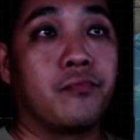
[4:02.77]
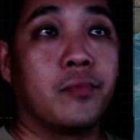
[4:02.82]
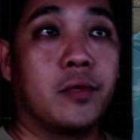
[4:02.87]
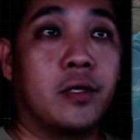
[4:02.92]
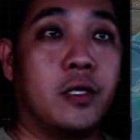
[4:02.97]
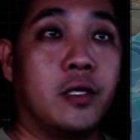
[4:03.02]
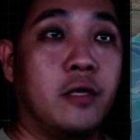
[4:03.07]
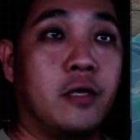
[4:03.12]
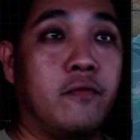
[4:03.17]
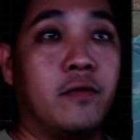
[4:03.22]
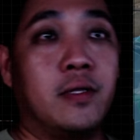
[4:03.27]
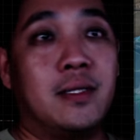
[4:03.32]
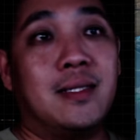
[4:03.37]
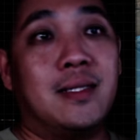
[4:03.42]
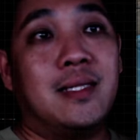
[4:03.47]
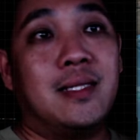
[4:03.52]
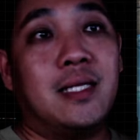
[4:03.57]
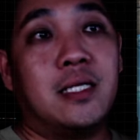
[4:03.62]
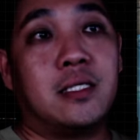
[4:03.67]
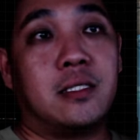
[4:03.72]

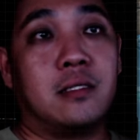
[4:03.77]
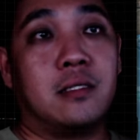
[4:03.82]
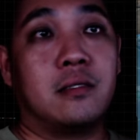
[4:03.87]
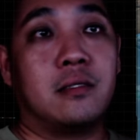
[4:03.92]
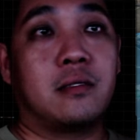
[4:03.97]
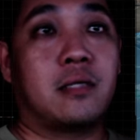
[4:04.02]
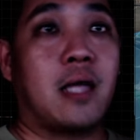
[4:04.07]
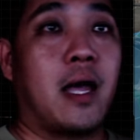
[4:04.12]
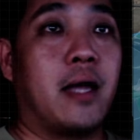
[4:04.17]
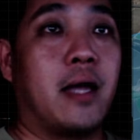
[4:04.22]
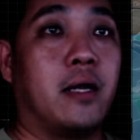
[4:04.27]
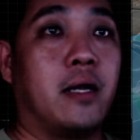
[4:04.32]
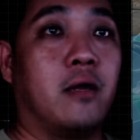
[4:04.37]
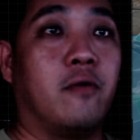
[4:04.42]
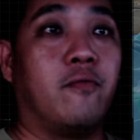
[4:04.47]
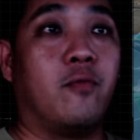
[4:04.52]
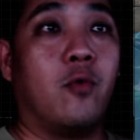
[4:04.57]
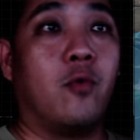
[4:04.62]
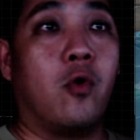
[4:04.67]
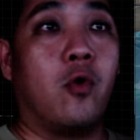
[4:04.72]
given this tide
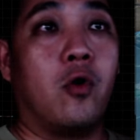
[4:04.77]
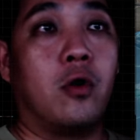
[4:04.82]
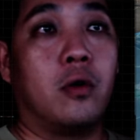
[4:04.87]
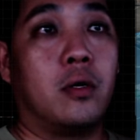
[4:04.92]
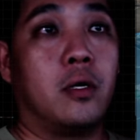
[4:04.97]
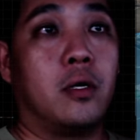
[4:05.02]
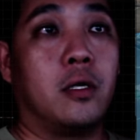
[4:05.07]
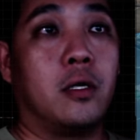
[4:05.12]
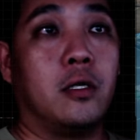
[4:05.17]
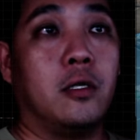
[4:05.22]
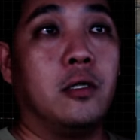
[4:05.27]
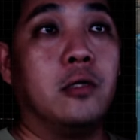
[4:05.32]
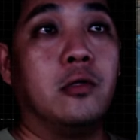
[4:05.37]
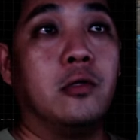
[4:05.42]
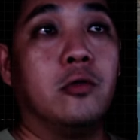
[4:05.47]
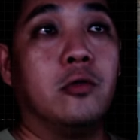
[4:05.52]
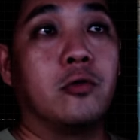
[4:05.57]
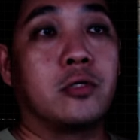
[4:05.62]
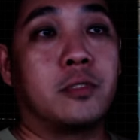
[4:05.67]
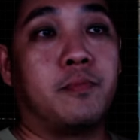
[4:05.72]
of war, it
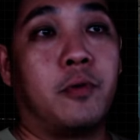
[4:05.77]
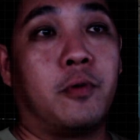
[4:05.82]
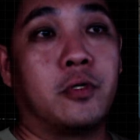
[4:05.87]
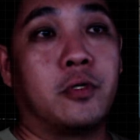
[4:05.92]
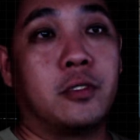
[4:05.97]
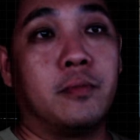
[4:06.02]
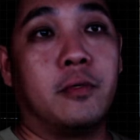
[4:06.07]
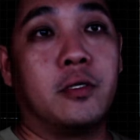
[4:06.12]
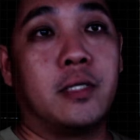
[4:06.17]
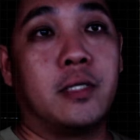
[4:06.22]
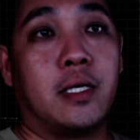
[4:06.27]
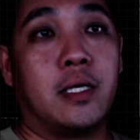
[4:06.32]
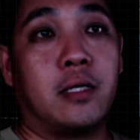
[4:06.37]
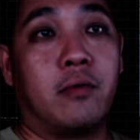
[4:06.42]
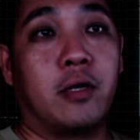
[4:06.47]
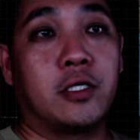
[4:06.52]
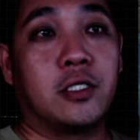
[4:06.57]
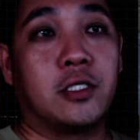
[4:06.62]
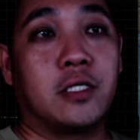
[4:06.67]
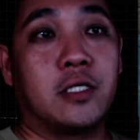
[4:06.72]
looks possible that the
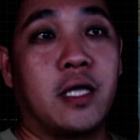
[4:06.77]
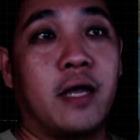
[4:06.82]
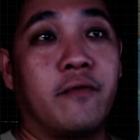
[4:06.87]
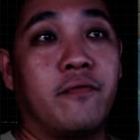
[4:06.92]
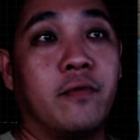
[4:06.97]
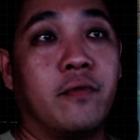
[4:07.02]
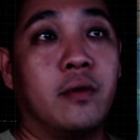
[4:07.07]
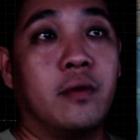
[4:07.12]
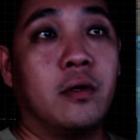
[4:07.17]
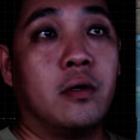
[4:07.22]
Russians have